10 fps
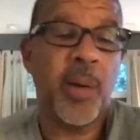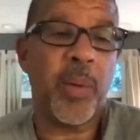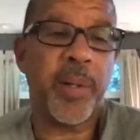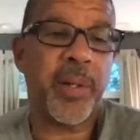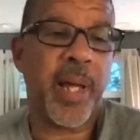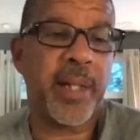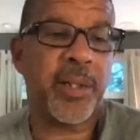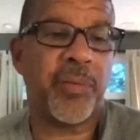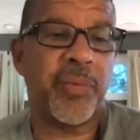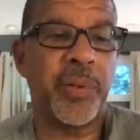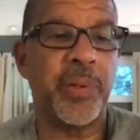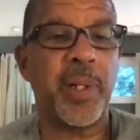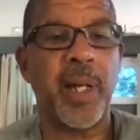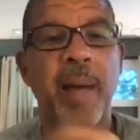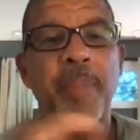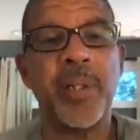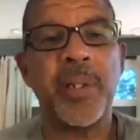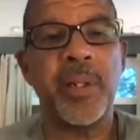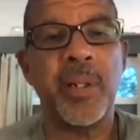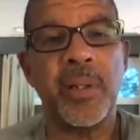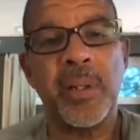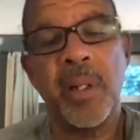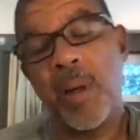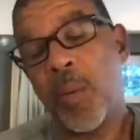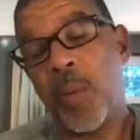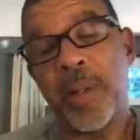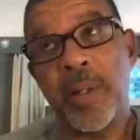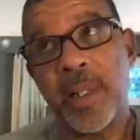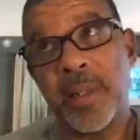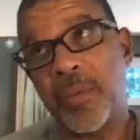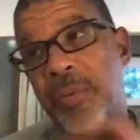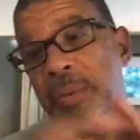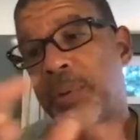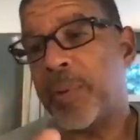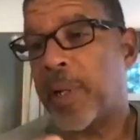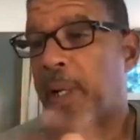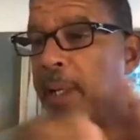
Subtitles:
whether that's through the compositions, whether that's through,